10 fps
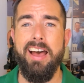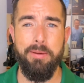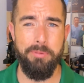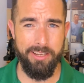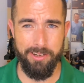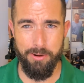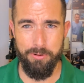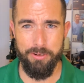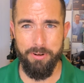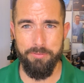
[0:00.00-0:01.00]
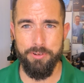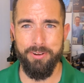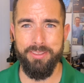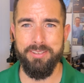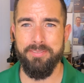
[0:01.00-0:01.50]
I'm not going to go into Rev
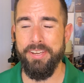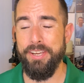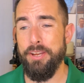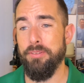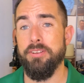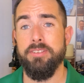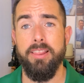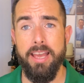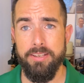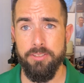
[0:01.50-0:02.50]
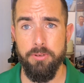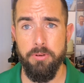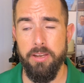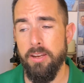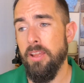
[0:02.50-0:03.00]
Share in this video. There's a lot
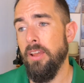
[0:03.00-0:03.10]
to it.